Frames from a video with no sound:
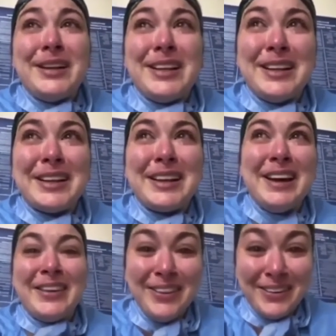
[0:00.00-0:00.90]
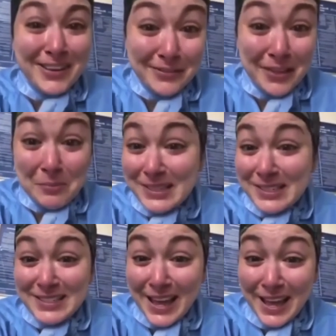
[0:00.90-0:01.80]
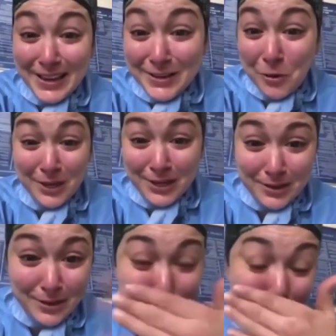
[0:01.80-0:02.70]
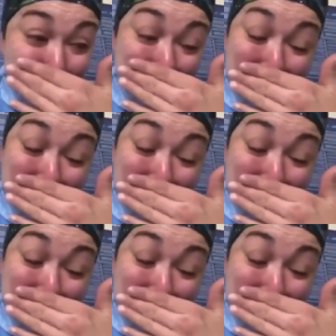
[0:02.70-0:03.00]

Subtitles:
Like, how long have they been dead? Nobody knows.